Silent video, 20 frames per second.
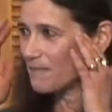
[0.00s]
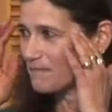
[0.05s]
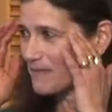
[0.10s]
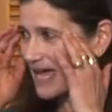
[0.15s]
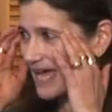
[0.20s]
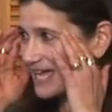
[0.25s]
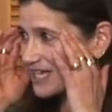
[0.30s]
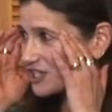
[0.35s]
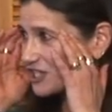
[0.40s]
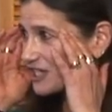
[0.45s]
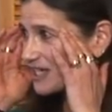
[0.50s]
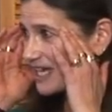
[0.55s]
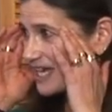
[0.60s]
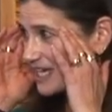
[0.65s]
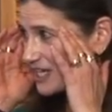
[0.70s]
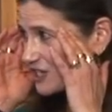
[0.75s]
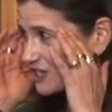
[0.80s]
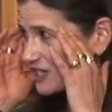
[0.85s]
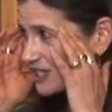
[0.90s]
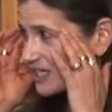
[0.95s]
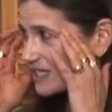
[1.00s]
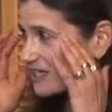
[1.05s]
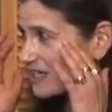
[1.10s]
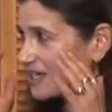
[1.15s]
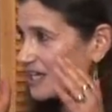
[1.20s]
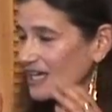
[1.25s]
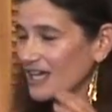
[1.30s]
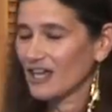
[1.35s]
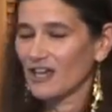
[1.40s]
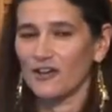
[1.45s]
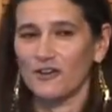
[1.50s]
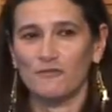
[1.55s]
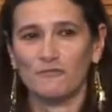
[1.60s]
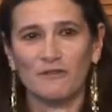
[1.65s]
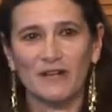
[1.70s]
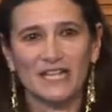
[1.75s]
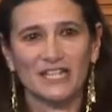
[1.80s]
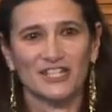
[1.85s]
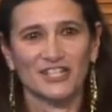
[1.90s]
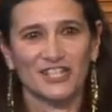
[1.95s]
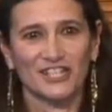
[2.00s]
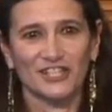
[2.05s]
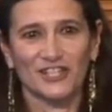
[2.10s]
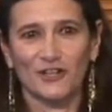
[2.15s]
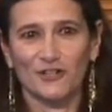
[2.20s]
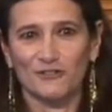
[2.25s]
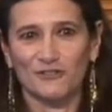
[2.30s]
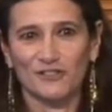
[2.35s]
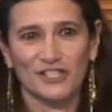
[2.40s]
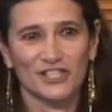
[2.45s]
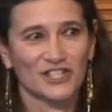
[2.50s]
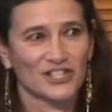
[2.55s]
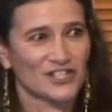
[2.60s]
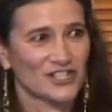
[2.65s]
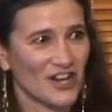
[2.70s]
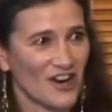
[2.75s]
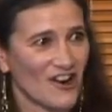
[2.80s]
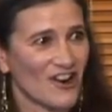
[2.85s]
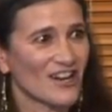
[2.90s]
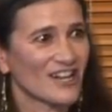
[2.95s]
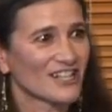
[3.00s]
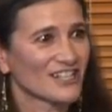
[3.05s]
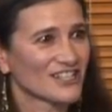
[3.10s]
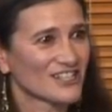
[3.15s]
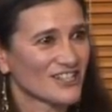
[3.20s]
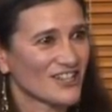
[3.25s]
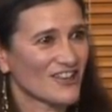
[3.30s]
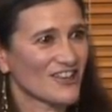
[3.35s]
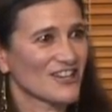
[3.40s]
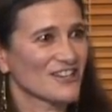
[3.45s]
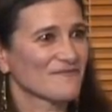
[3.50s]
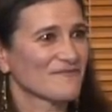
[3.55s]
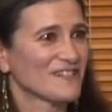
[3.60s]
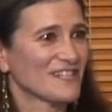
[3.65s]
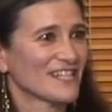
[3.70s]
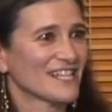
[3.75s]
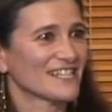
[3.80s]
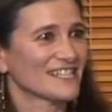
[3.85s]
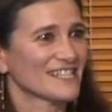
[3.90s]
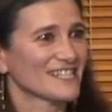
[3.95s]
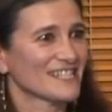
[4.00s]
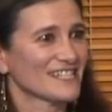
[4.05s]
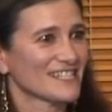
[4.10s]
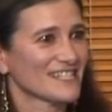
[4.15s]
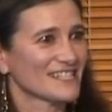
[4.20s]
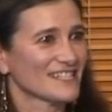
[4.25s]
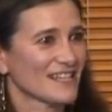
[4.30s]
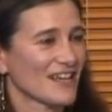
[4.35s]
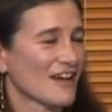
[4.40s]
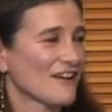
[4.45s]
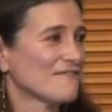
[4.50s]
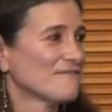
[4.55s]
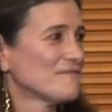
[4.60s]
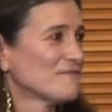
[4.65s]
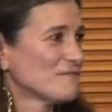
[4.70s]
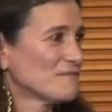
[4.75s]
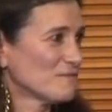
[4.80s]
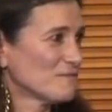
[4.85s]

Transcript: imagination went to those dark, dark places of,